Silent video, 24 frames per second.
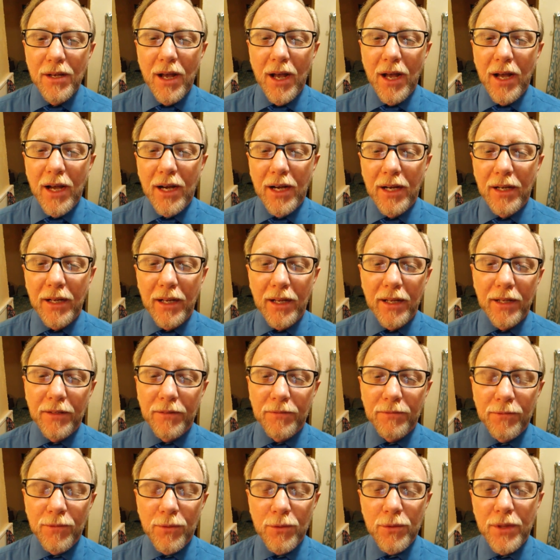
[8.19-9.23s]

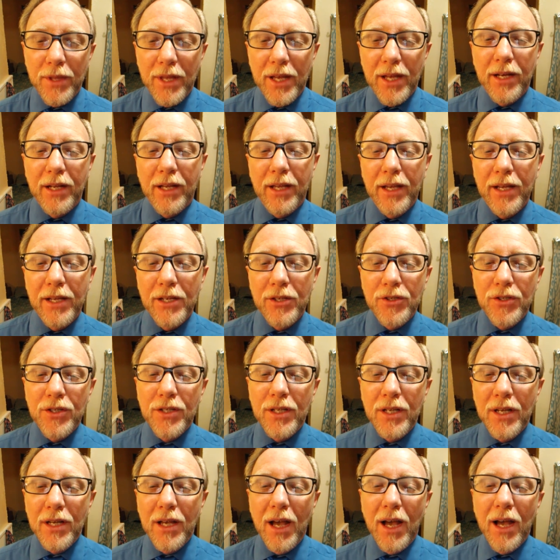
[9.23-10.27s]
And for that
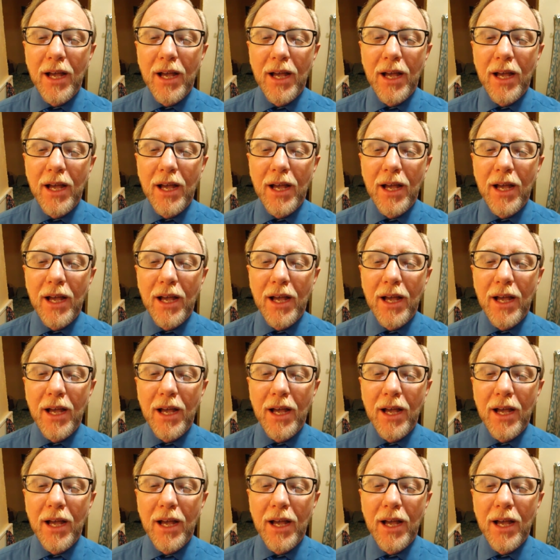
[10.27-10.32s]
occasion,